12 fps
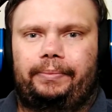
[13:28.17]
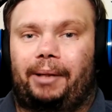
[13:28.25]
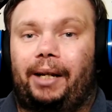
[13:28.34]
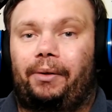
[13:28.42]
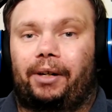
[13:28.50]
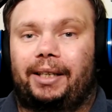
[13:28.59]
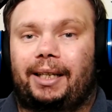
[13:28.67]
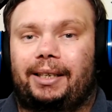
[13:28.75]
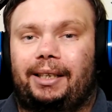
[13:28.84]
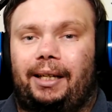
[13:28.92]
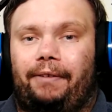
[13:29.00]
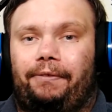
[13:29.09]
But anyway, guys,
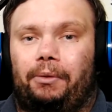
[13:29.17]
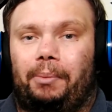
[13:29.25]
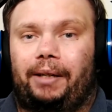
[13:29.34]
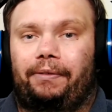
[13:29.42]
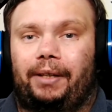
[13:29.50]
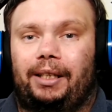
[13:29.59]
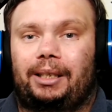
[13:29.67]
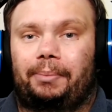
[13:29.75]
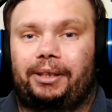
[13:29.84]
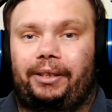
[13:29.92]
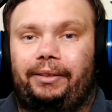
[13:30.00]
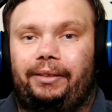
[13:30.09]
that's enough for me for this
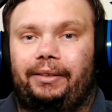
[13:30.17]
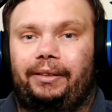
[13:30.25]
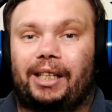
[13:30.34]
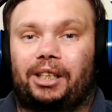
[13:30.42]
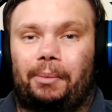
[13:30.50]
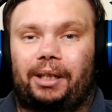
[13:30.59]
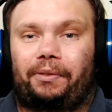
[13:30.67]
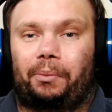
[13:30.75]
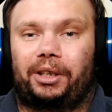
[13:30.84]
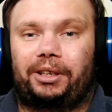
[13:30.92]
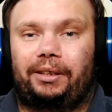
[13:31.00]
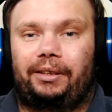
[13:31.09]
episode. Thanks so much for
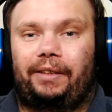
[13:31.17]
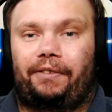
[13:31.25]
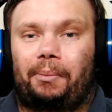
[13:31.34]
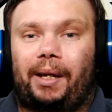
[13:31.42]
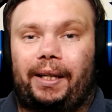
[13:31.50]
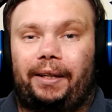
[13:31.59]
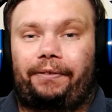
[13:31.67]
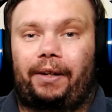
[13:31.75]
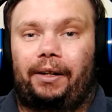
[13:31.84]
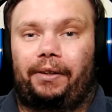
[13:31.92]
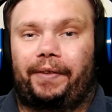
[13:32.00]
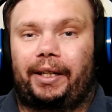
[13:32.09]
watching. If you made it this
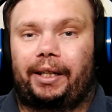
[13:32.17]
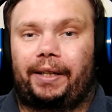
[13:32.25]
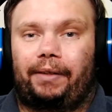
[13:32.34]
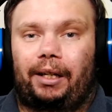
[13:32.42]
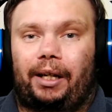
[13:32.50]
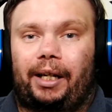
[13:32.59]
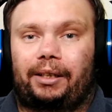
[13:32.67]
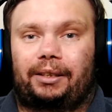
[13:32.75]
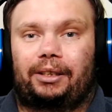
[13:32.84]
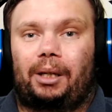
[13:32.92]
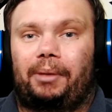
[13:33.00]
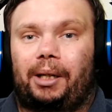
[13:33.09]
far in the video, give it a like,
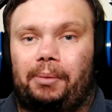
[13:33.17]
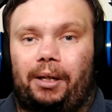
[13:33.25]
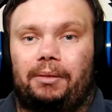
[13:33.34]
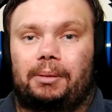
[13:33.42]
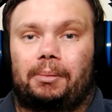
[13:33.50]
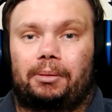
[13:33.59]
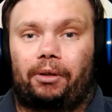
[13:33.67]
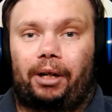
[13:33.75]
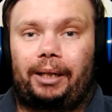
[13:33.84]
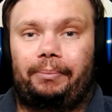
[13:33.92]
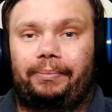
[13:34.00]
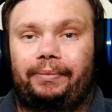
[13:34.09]
comment down below,
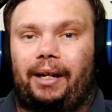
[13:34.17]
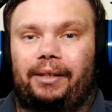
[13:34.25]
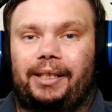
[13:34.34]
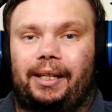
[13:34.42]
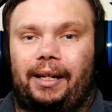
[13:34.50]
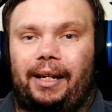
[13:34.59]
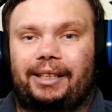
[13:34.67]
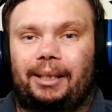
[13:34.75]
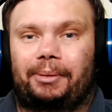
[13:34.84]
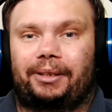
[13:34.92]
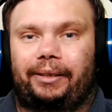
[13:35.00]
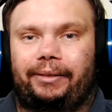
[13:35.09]
subscribe, and I'll see you in the next
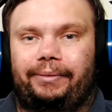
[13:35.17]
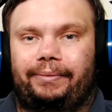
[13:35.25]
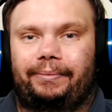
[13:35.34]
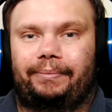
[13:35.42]
episode.